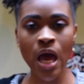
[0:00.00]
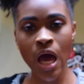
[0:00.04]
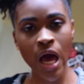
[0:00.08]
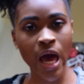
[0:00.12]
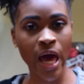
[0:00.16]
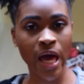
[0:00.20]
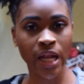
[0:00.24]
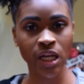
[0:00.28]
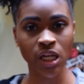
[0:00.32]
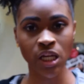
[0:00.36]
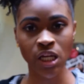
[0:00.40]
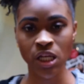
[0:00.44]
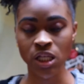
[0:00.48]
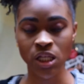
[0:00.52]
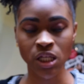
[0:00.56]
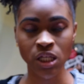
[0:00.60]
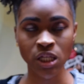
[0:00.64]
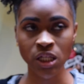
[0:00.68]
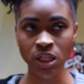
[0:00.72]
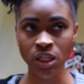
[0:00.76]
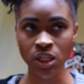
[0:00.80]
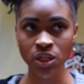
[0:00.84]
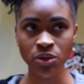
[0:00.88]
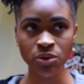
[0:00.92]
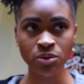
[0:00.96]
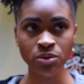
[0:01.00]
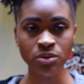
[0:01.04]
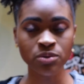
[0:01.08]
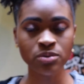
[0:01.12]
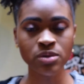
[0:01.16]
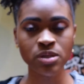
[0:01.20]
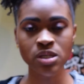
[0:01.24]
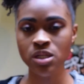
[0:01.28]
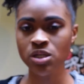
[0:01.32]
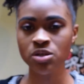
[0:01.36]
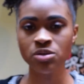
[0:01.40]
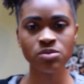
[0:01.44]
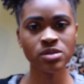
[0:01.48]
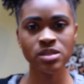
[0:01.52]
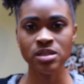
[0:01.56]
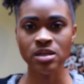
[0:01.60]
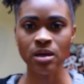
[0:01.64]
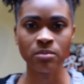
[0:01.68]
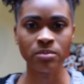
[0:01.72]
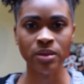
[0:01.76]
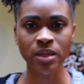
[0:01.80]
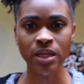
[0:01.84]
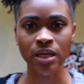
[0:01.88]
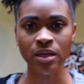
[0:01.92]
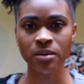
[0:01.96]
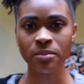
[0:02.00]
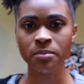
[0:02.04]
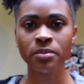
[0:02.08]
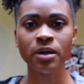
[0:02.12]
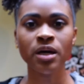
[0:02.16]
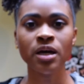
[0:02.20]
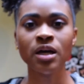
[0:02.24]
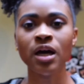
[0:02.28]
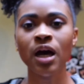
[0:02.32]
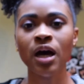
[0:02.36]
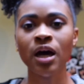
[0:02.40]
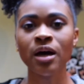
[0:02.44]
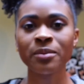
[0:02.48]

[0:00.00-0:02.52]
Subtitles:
add it in your queues, do something, but